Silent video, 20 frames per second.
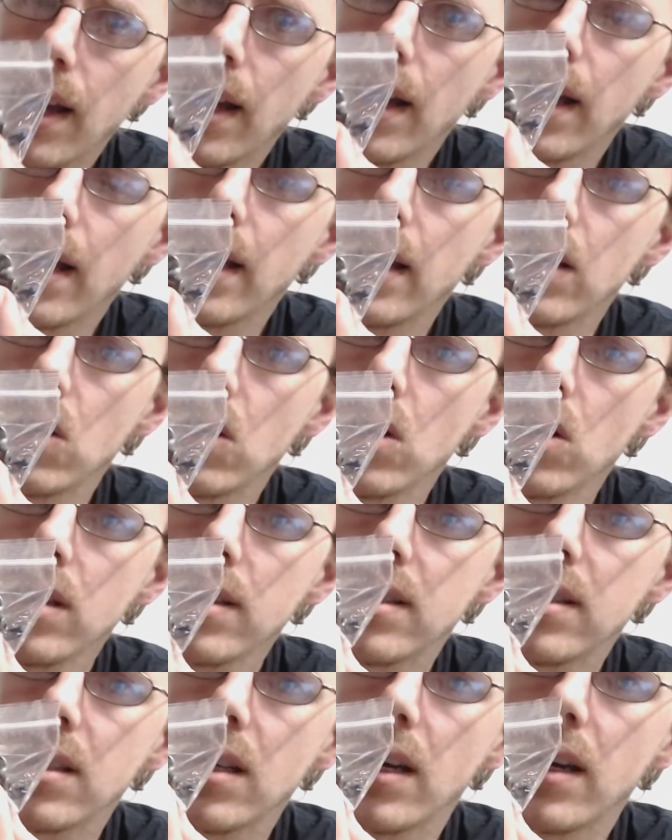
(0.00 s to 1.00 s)
it
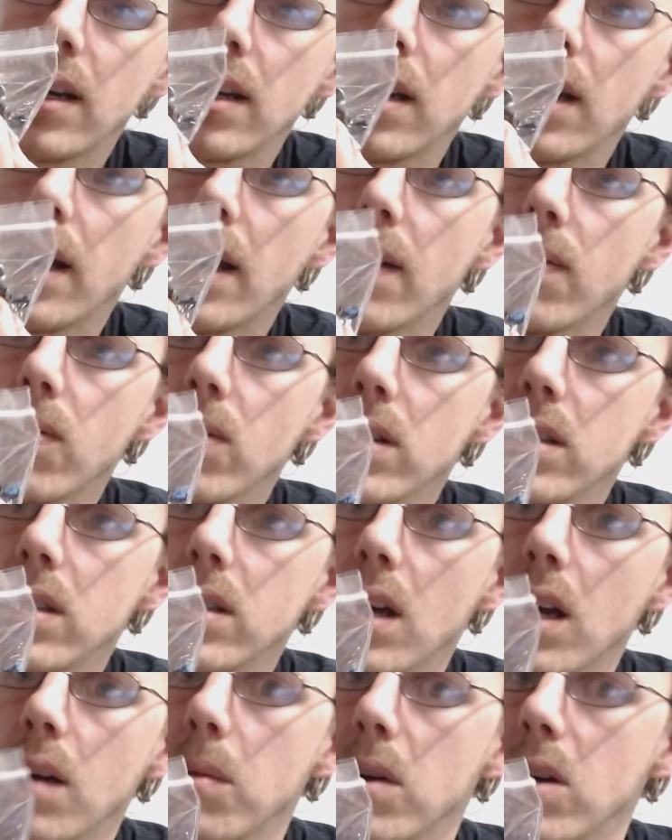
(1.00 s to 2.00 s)
looks like every
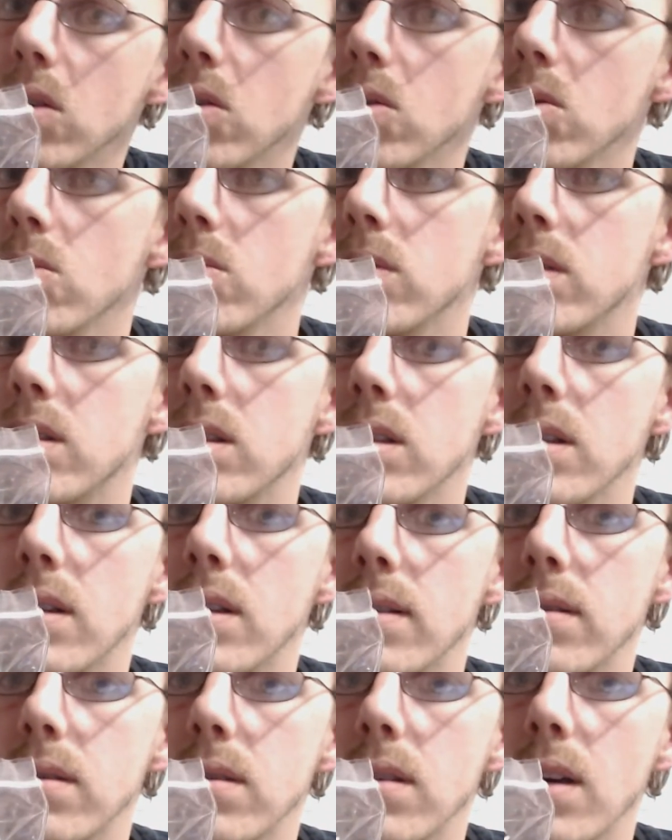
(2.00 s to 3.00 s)
time I use
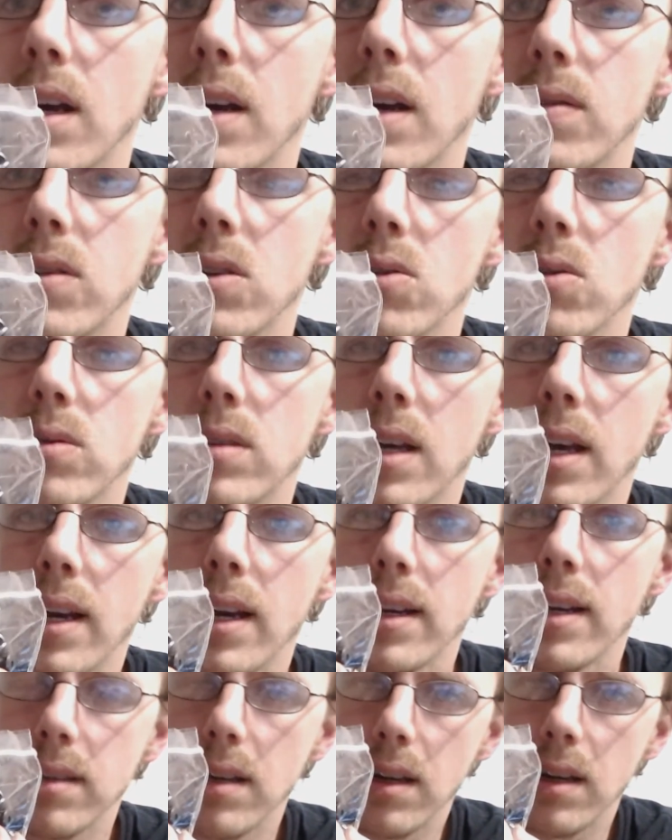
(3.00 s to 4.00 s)
this, I have to use the
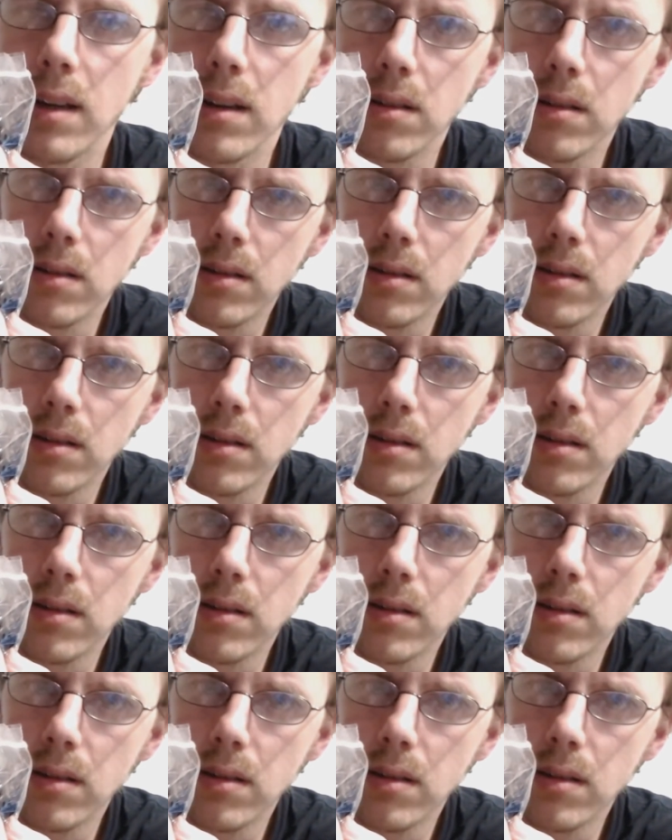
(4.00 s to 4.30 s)
hex head.